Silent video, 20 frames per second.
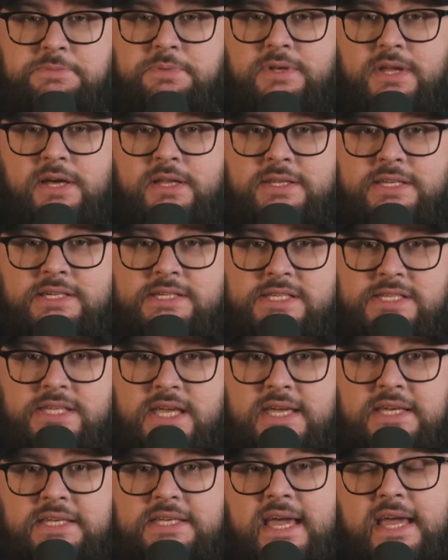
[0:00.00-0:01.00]
but not least,
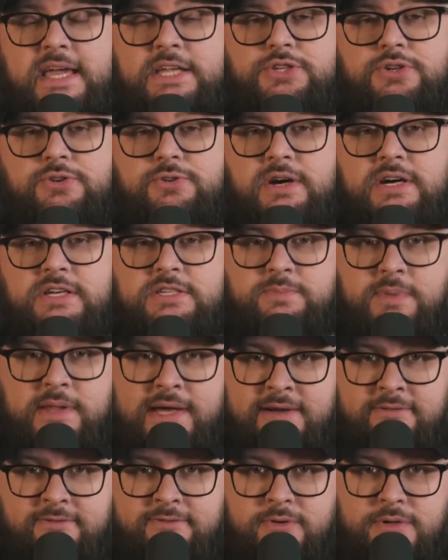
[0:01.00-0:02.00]
engage across
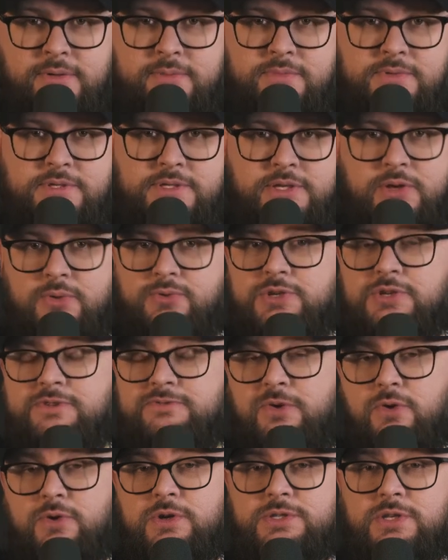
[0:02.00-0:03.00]
platforms. Don't just
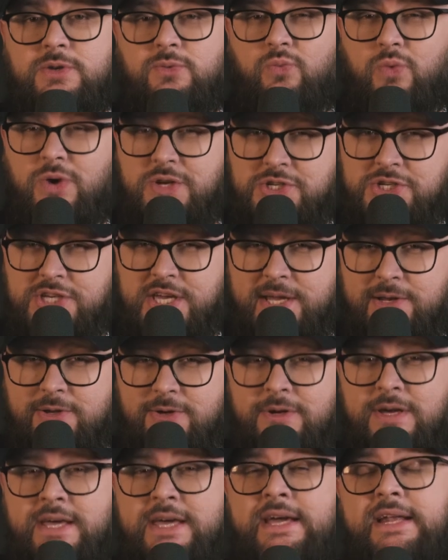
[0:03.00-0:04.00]
focus on one
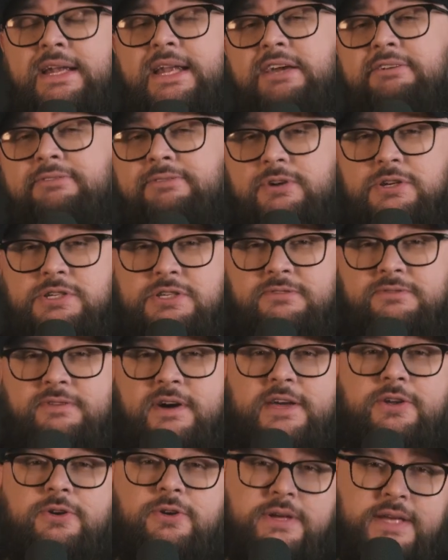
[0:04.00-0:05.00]
channel,
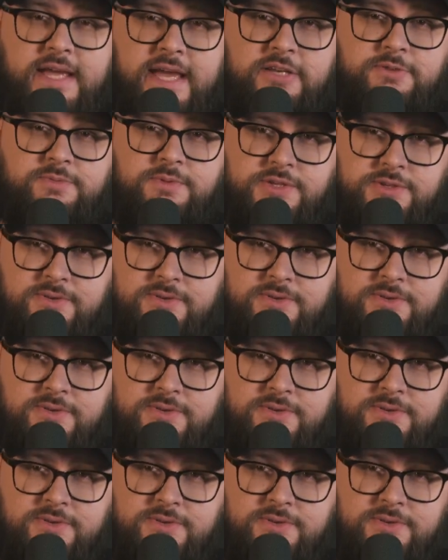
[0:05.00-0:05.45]
diversify your engagement